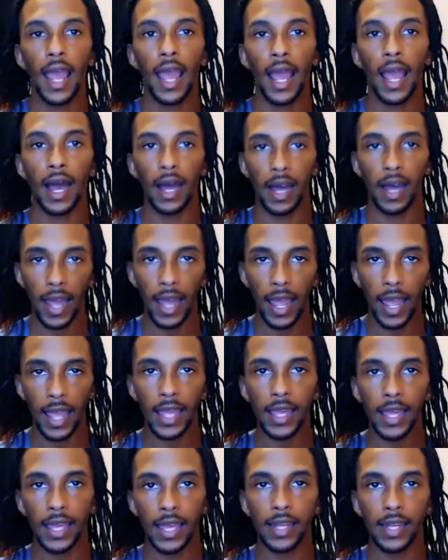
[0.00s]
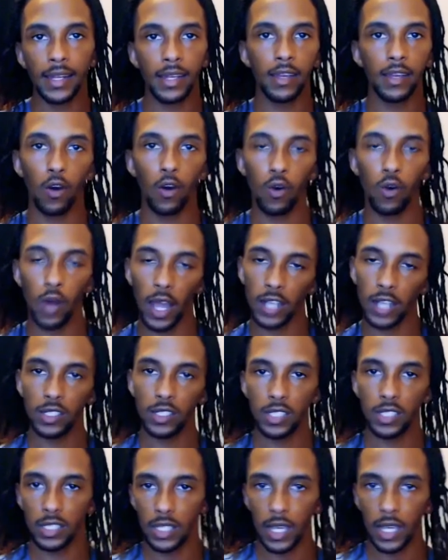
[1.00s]
A-N-D-O, or actually
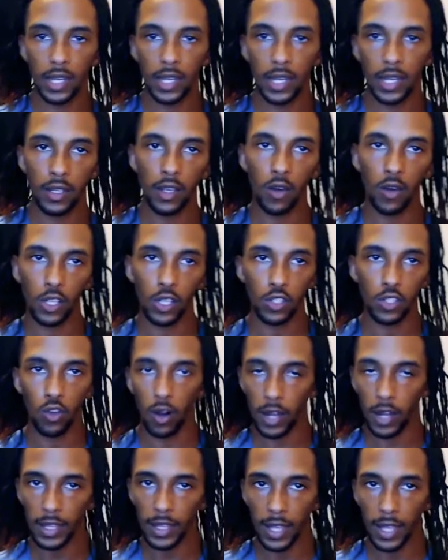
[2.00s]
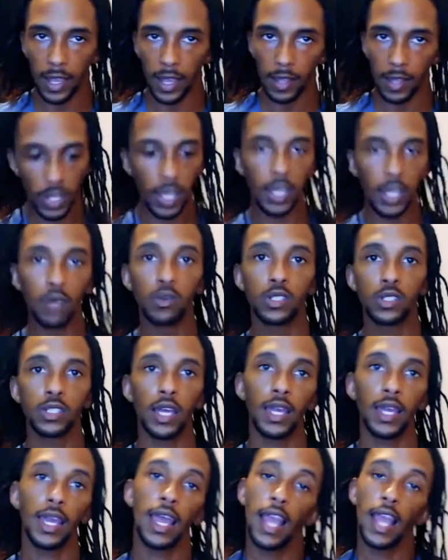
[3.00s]
just N-D-O, because you already got the A. And it will
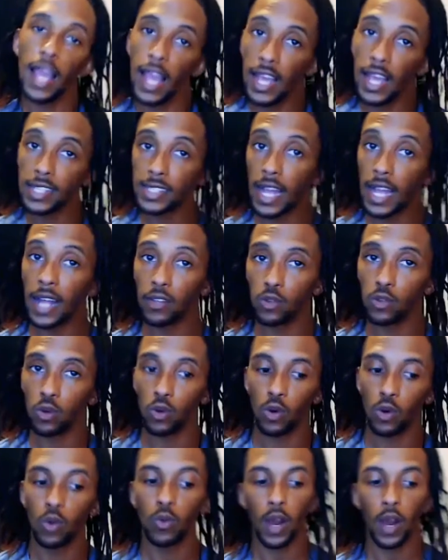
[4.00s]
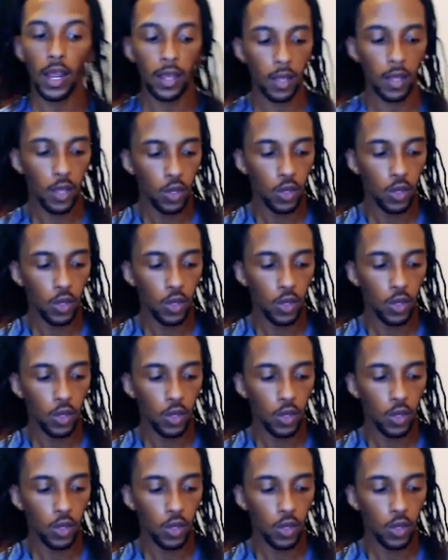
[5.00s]
say estando, right?